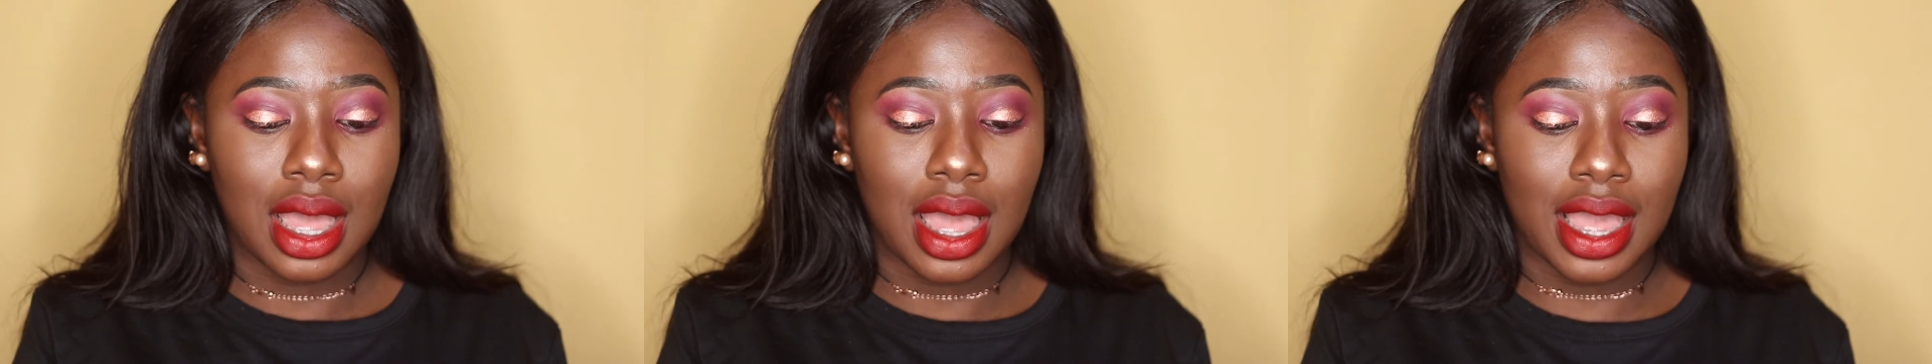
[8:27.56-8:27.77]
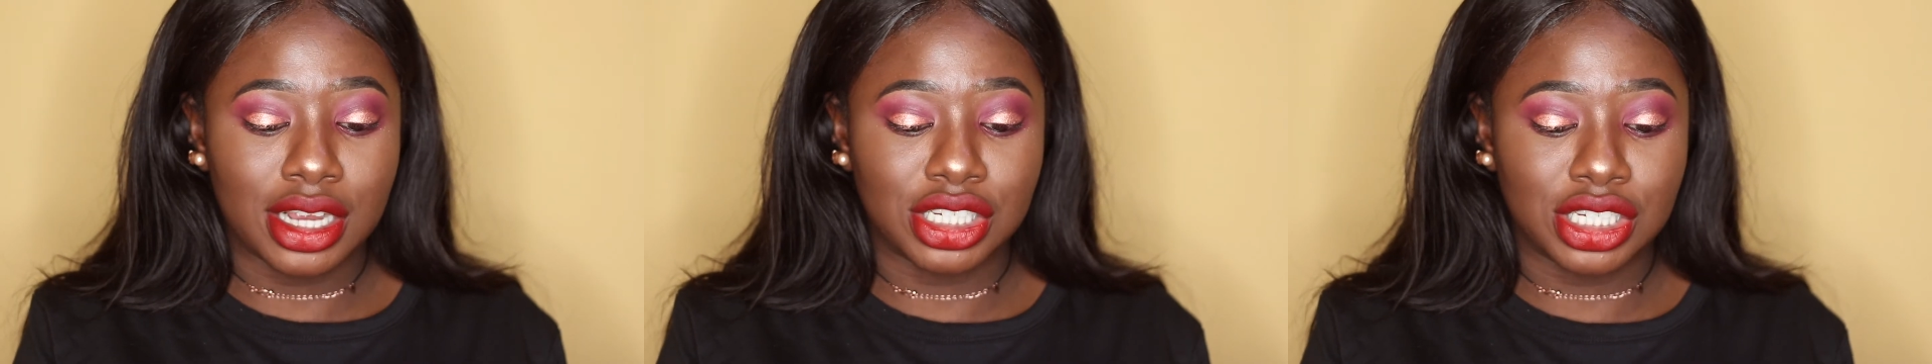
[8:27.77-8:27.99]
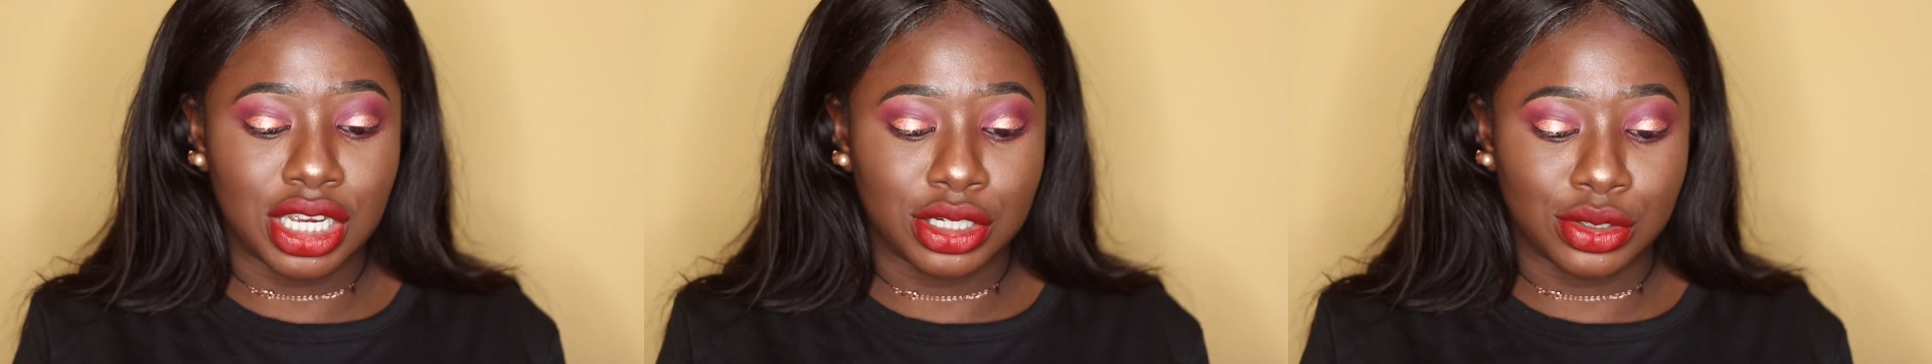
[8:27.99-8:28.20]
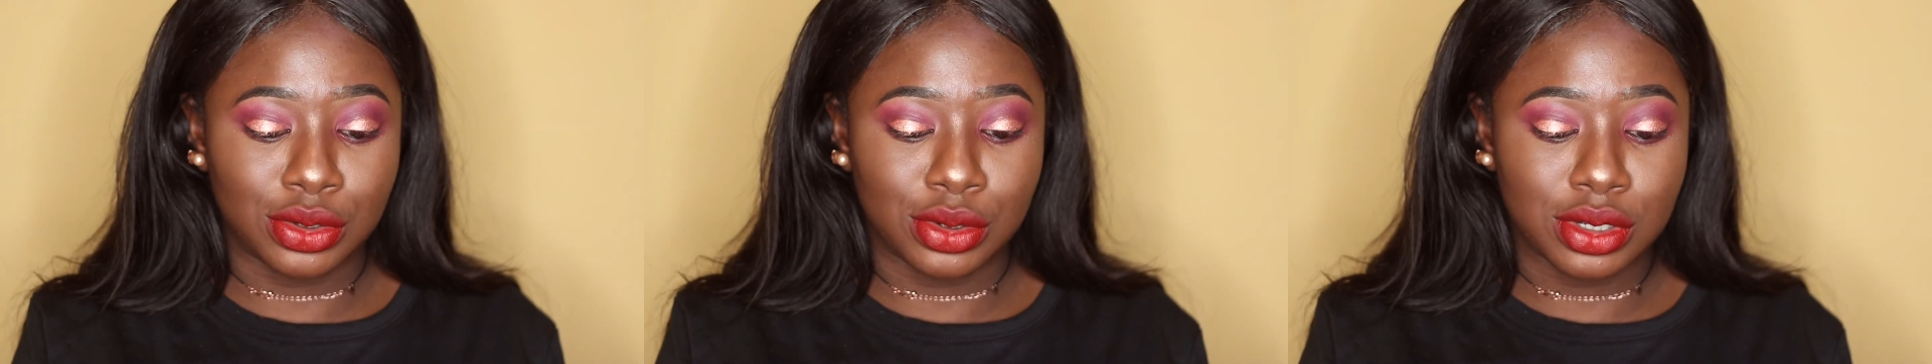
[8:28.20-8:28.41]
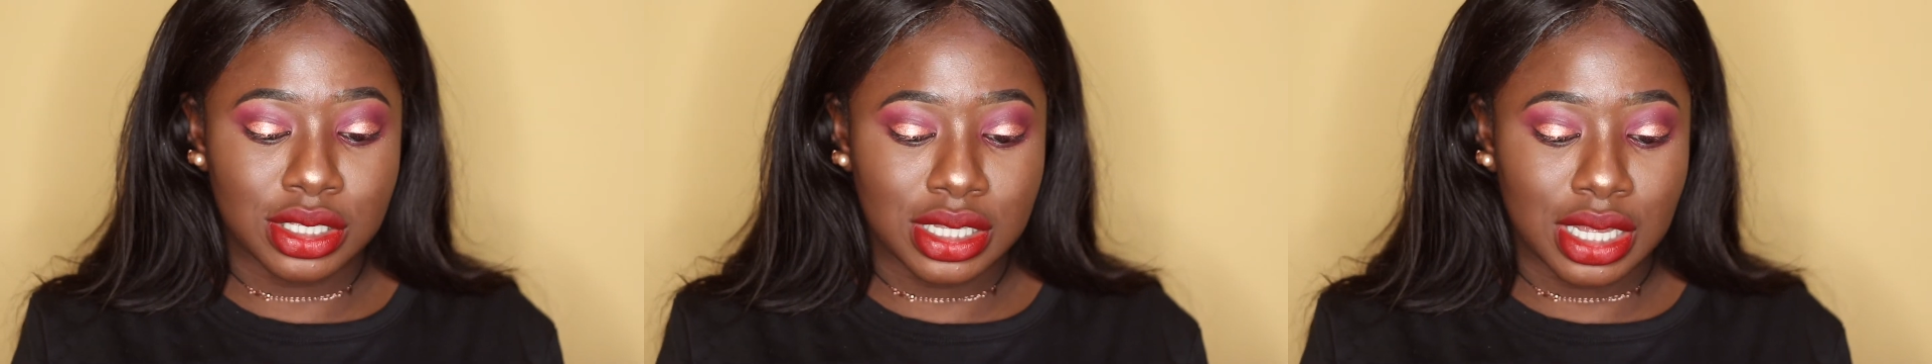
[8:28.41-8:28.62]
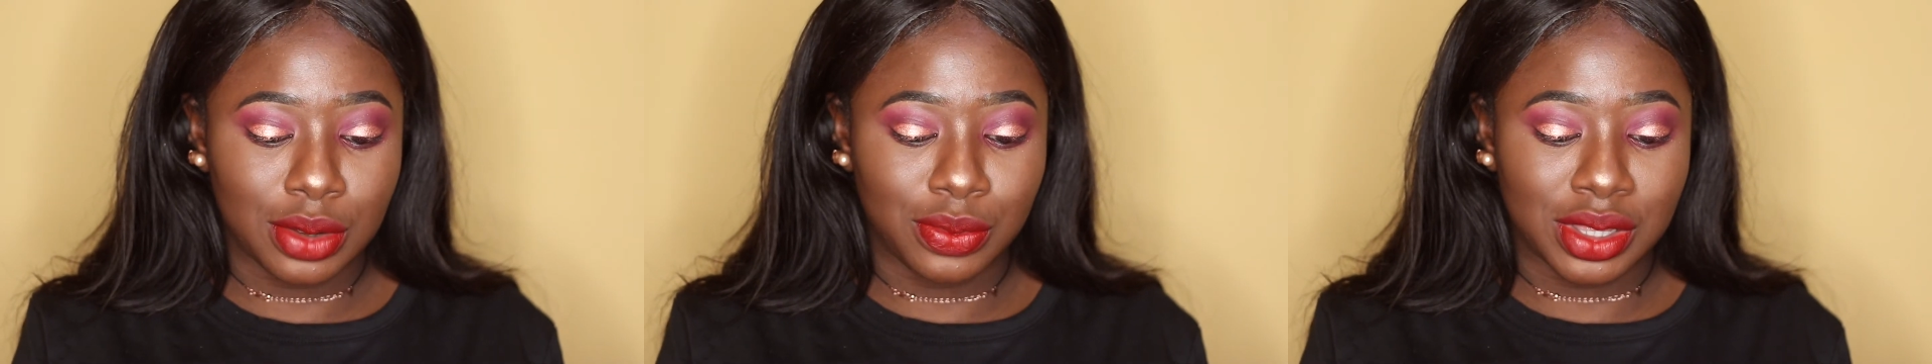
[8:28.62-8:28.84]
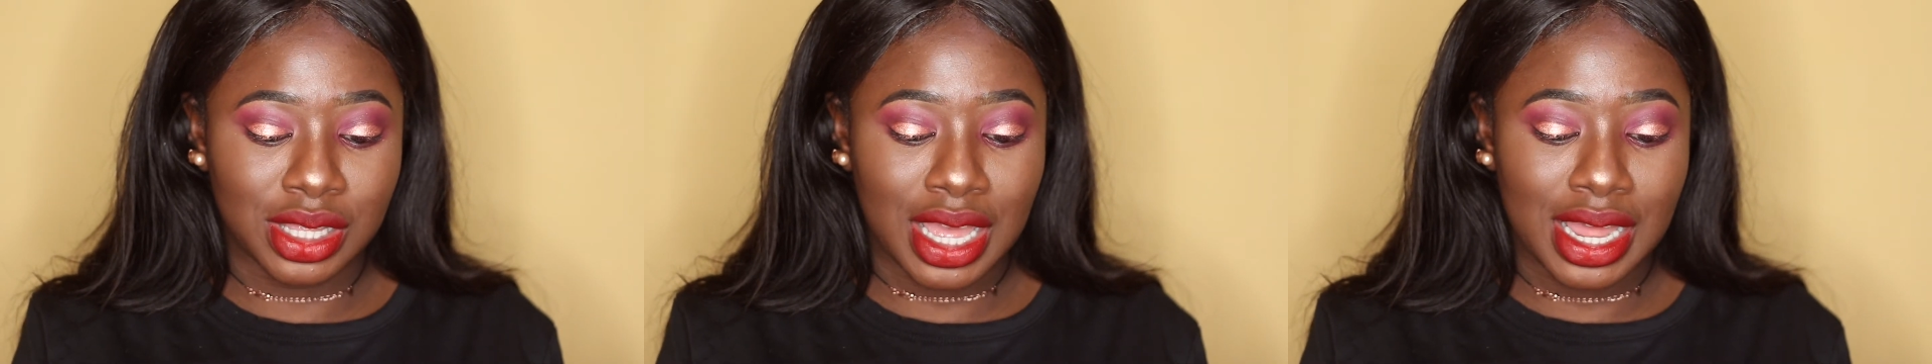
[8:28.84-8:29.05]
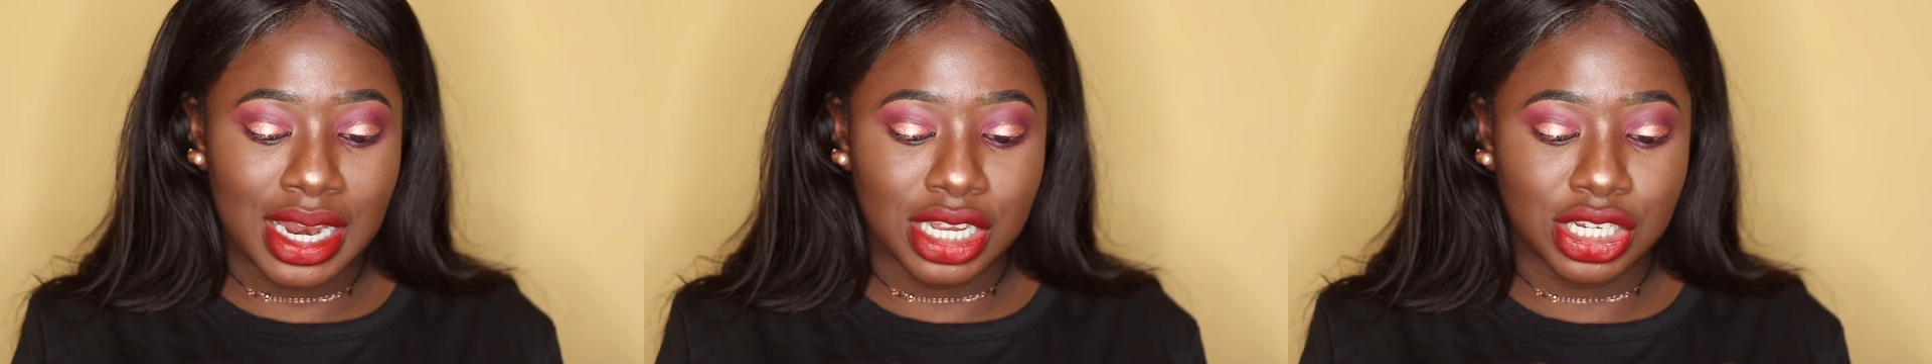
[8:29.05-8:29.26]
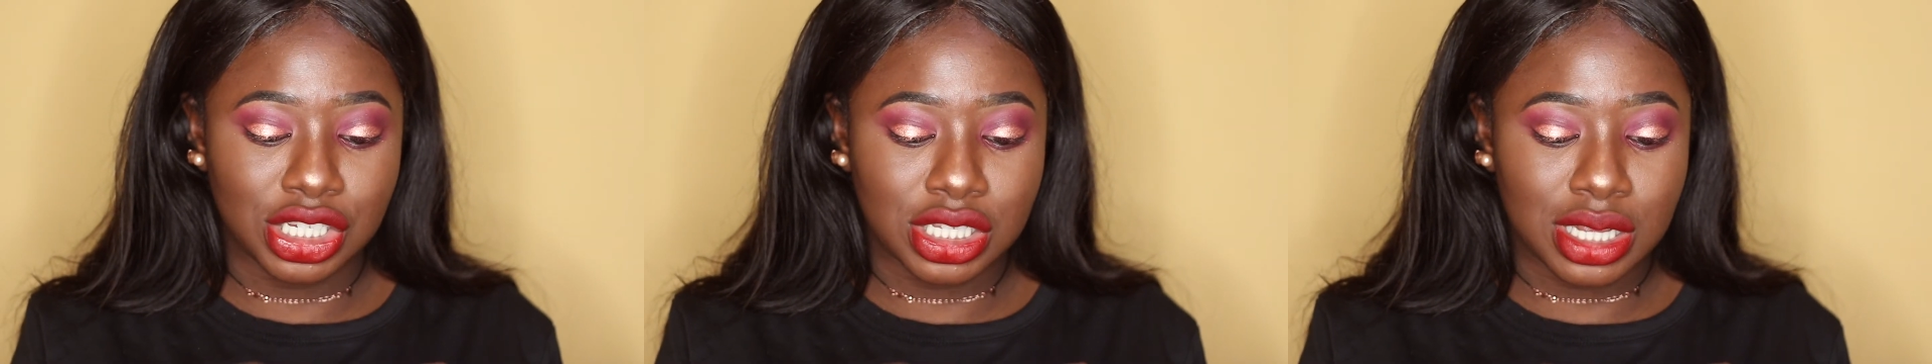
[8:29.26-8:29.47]
eyeshadow looks like with
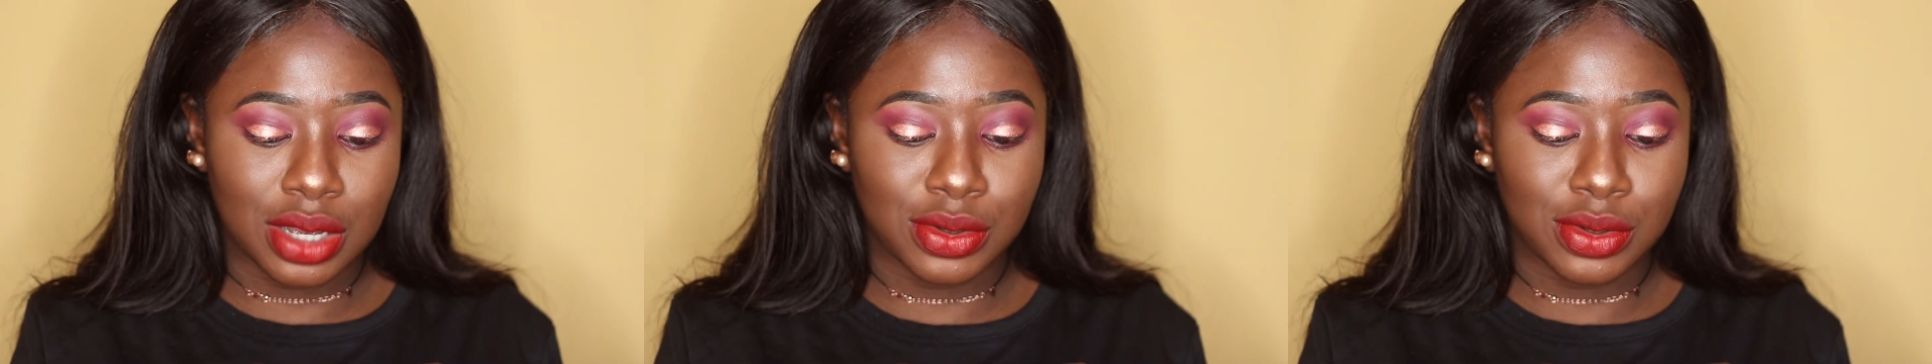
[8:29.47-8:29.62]
eyelashes.